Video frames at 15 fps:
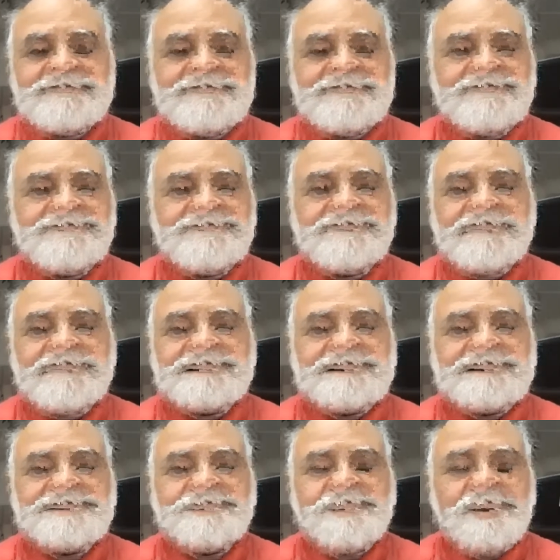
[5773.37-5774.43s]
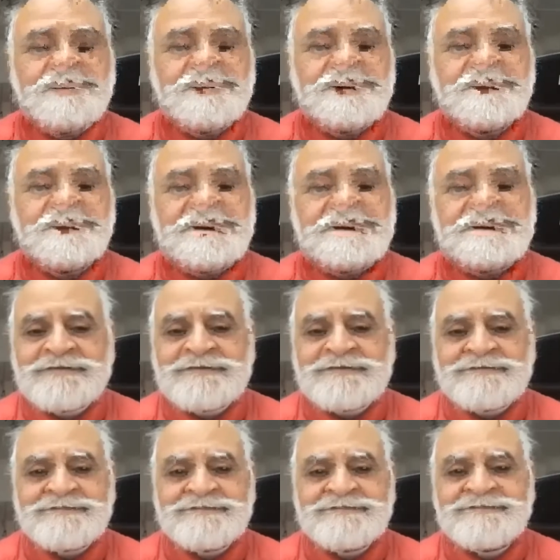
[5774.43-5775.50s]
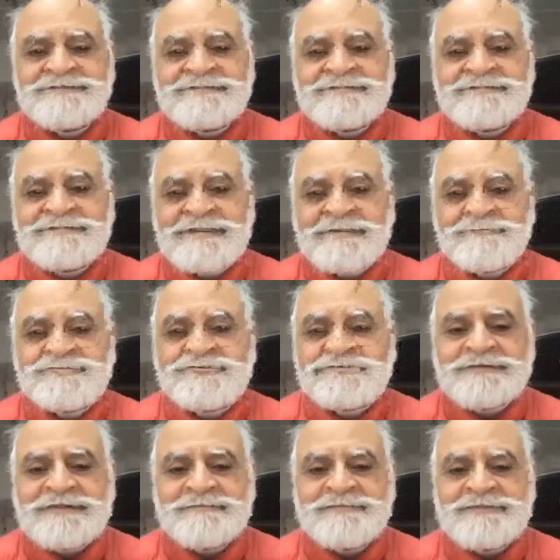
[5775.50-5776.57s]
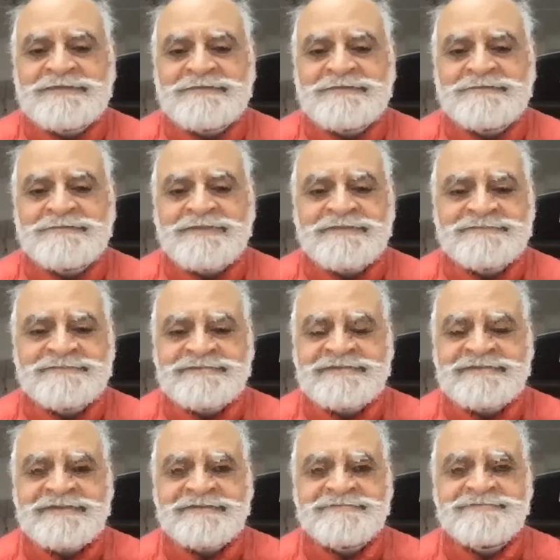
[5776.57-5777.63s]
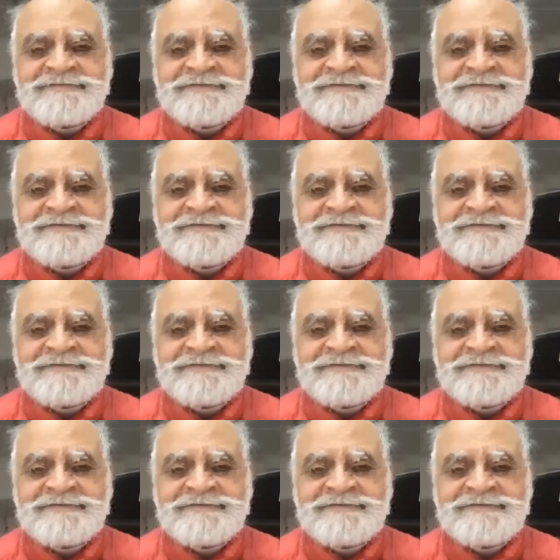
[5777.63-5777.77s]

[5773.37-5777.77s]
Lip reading: teaching at this moment, but I'm sure there'll be occasion enough.